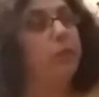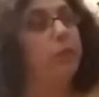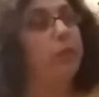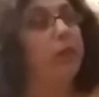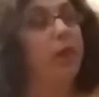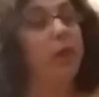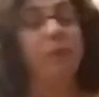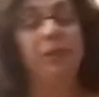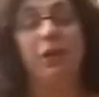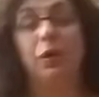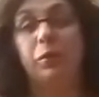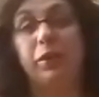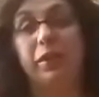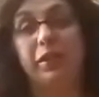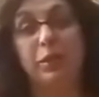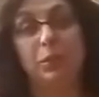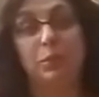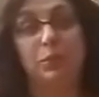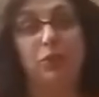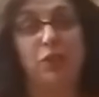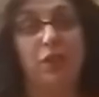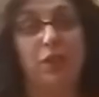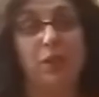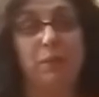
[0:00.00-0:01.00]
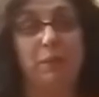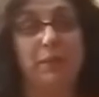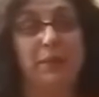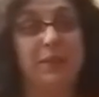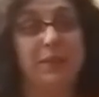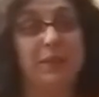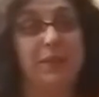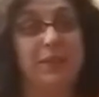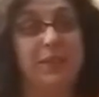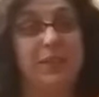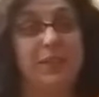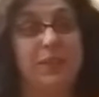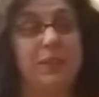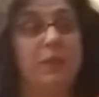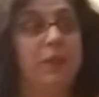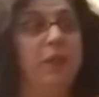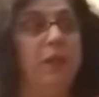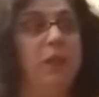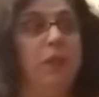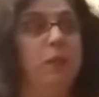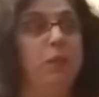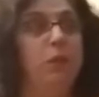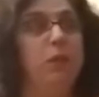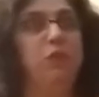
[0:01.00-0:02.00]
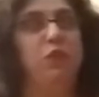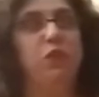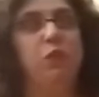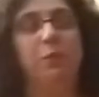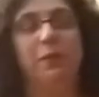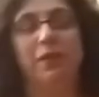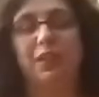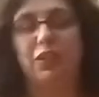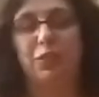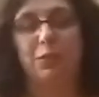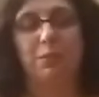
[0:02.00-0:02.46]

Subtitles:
I'm not wearing a bra because most of you picture